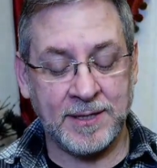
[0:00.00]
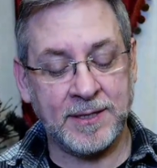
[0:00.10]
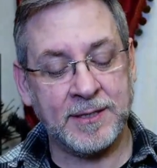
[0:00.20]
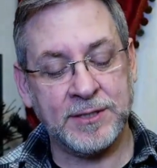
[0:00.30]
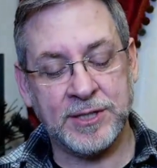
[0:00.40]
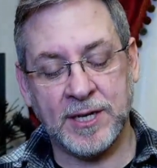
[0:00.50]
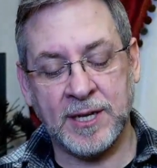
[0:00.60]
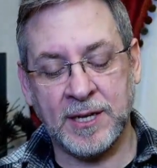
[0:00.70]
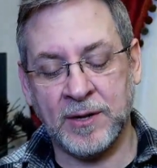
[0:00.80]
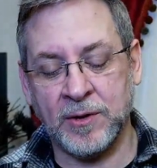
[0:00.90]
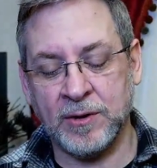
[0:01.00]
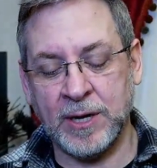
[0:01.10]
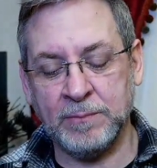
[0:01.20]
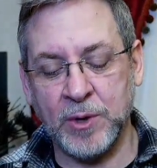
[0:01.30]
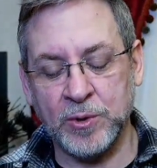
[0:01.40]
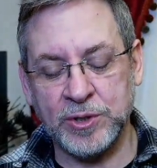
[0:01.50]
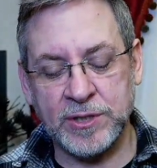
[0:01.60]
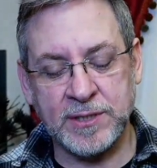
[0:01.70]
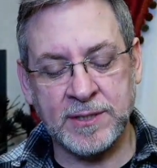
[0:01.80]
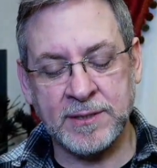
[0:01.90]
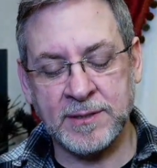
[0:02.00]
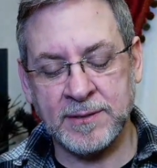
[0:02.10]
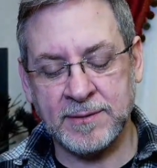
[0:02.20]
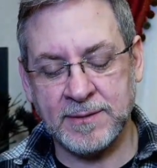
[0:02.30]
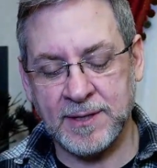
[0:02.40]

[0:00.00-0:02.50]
Checking in on our emotions.